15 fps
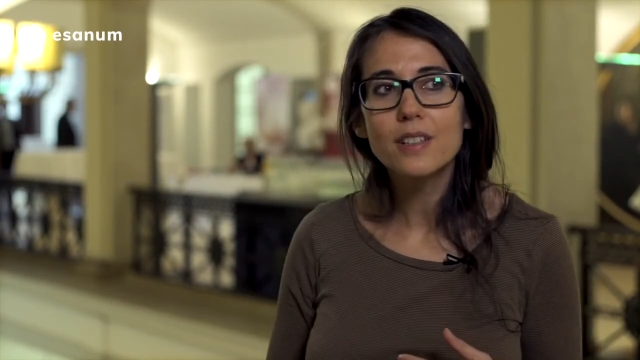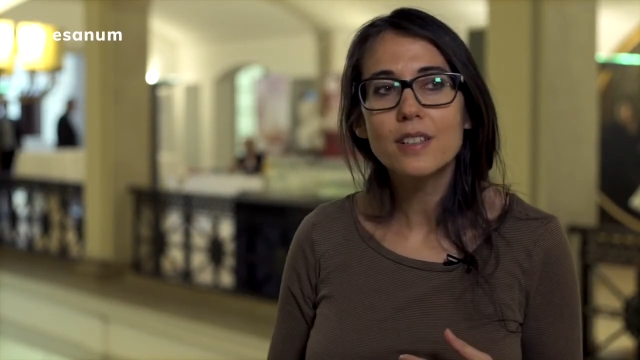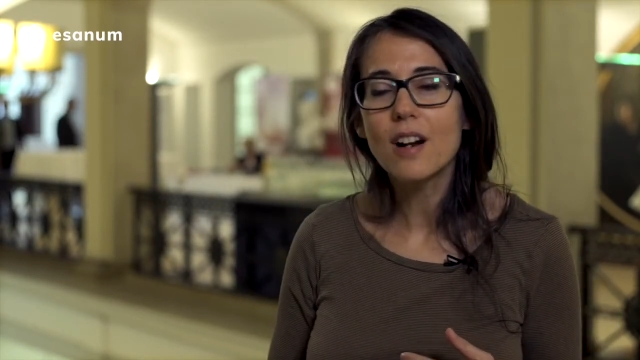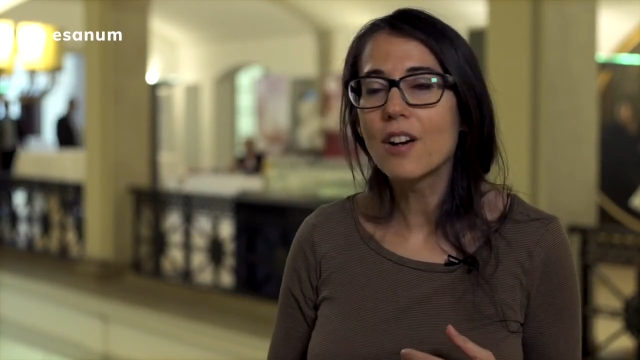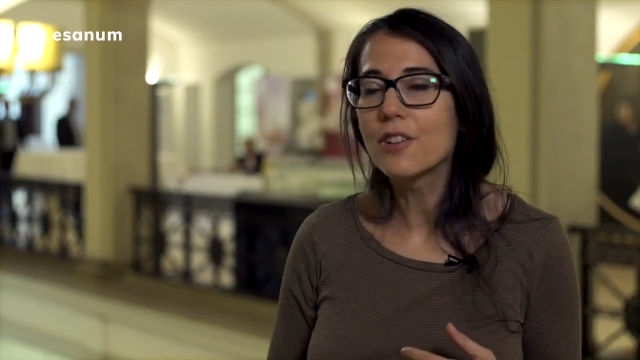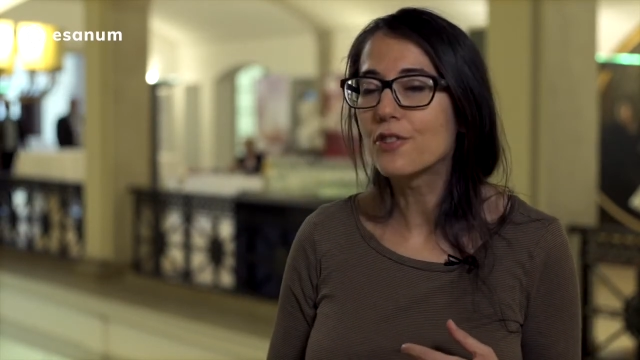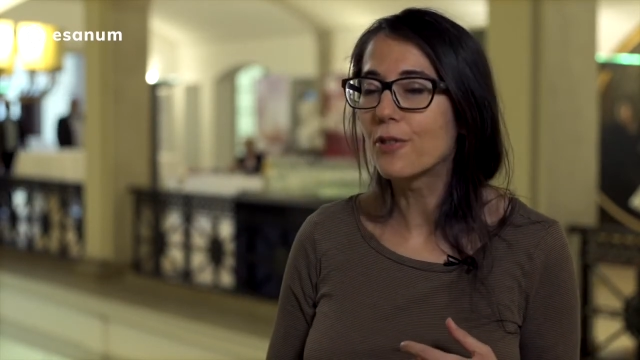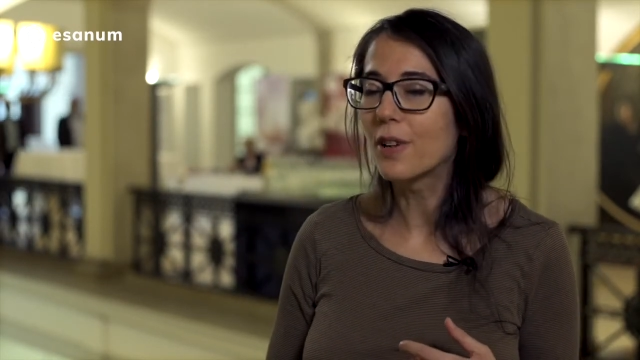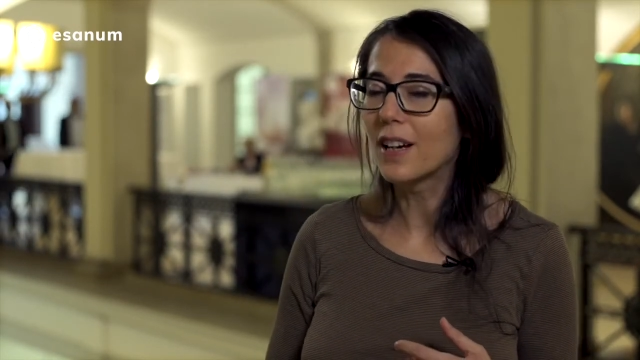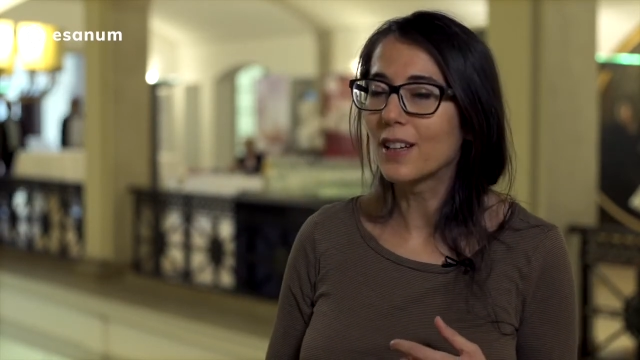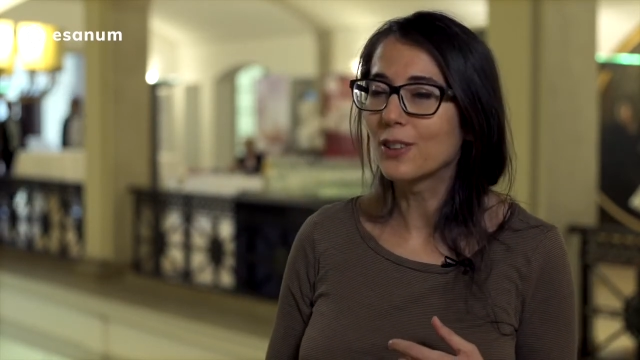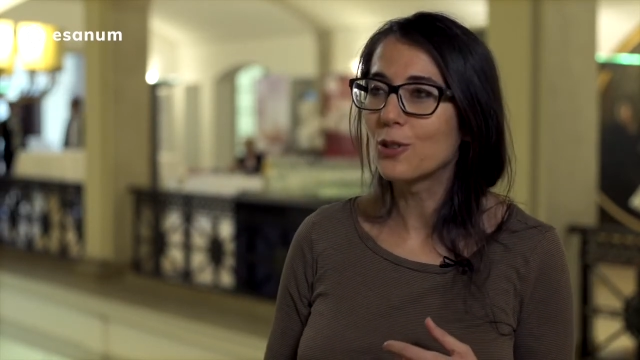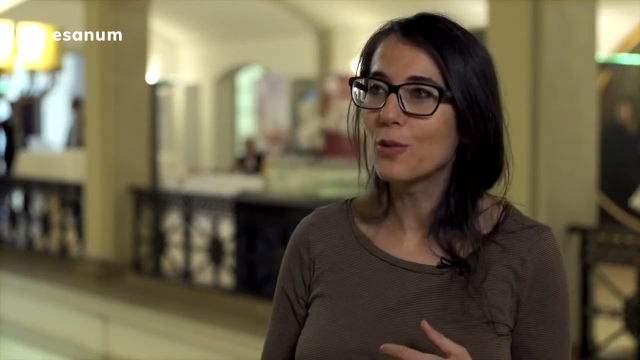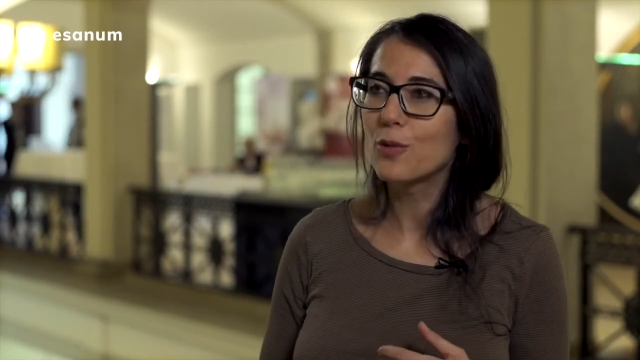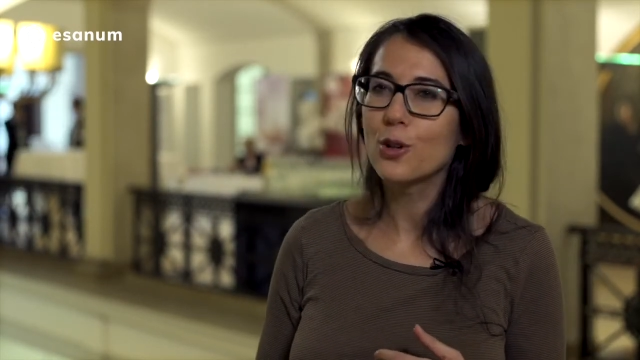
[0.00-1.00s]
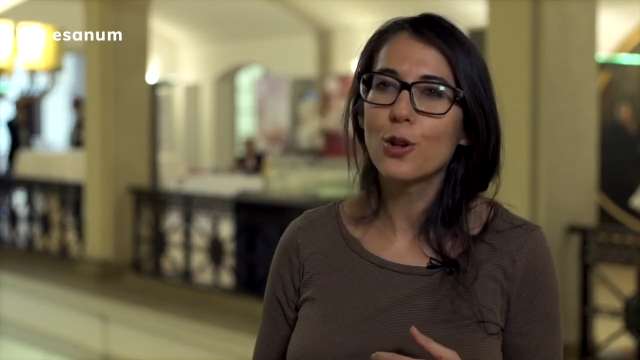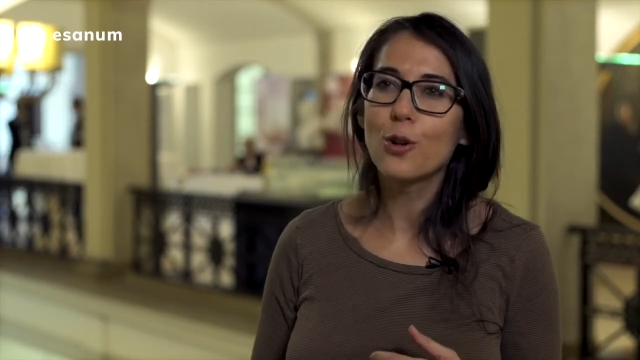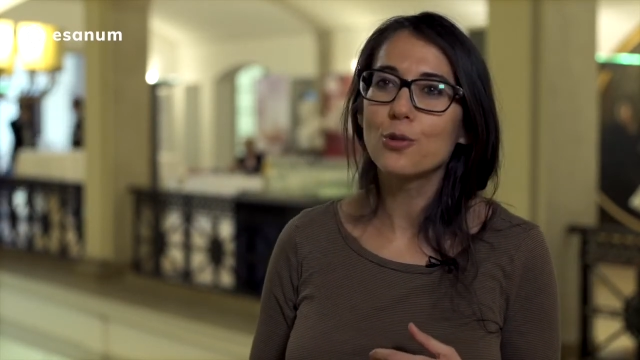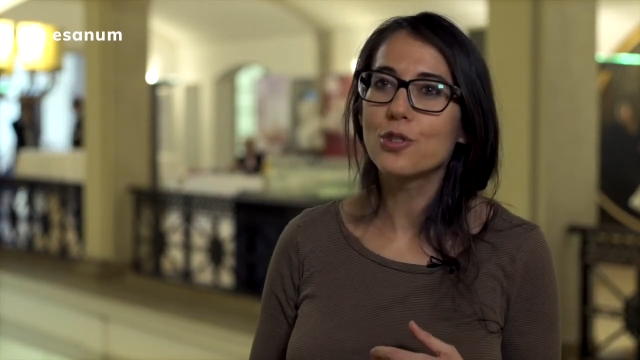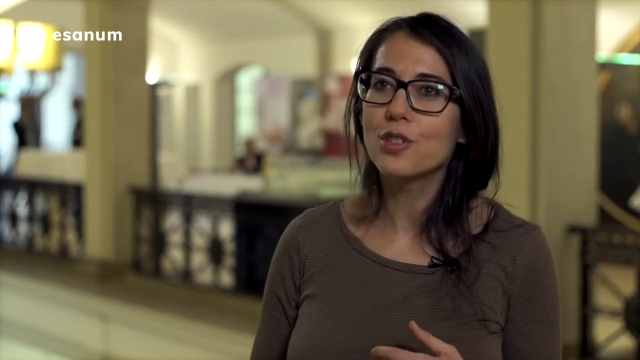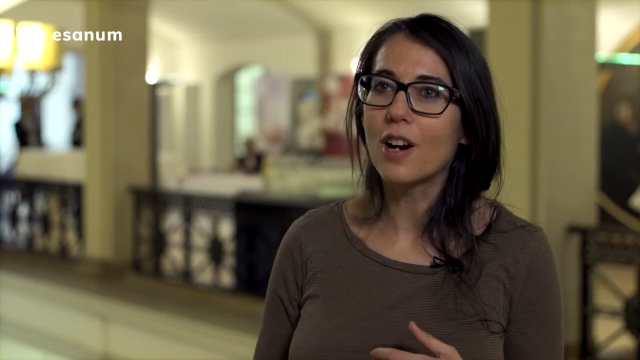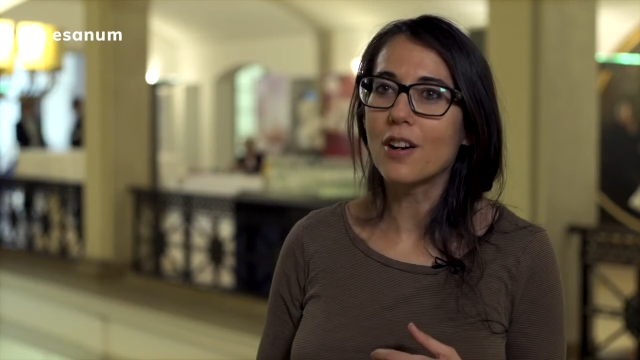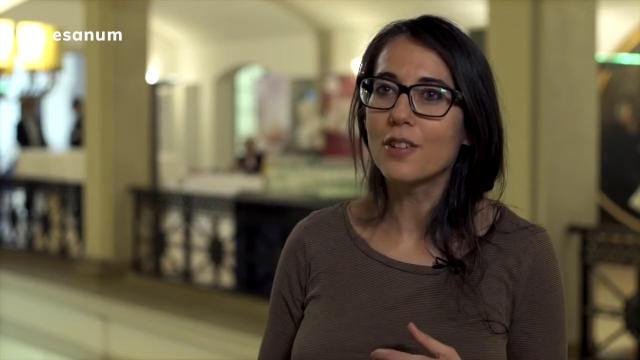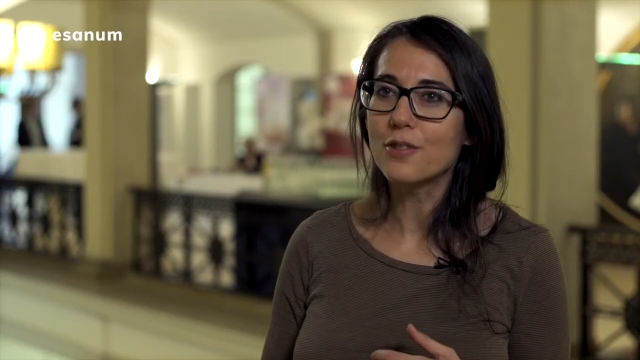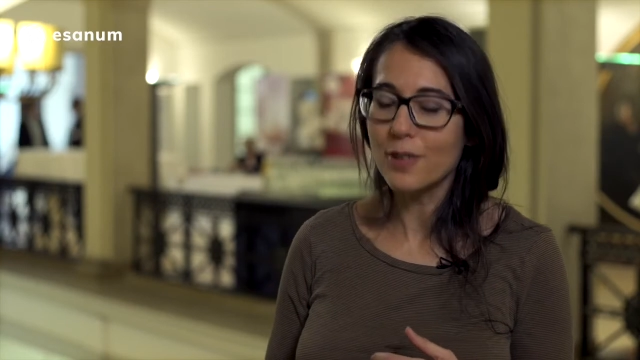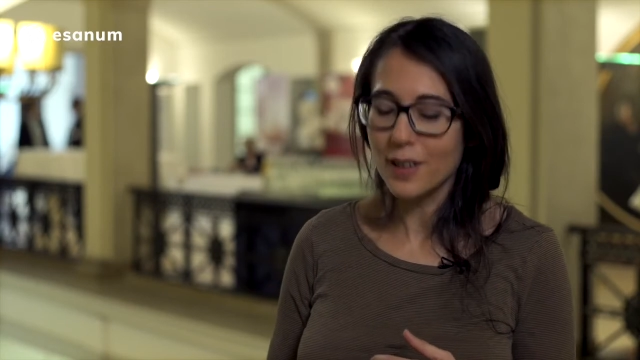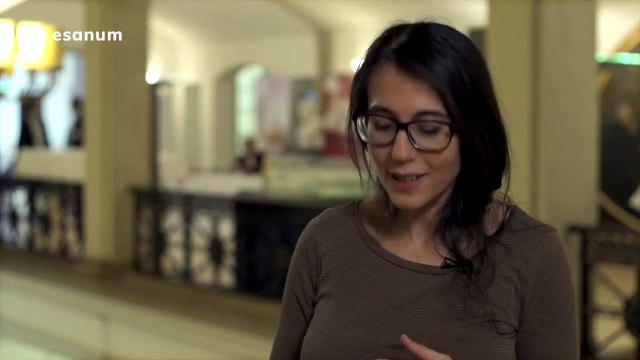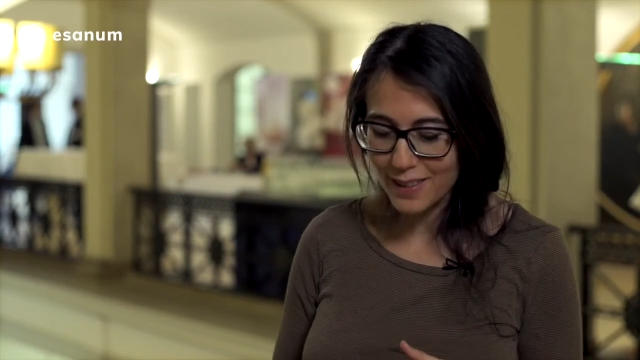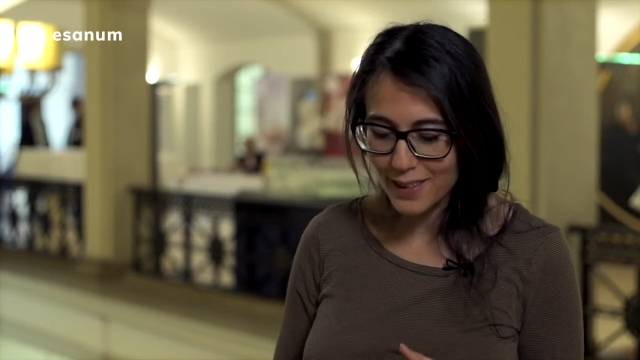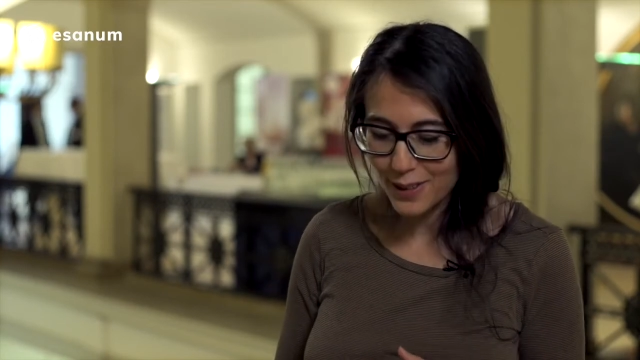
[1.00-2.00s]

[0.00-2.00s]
Star Trek, I don't know if you know Star Trek,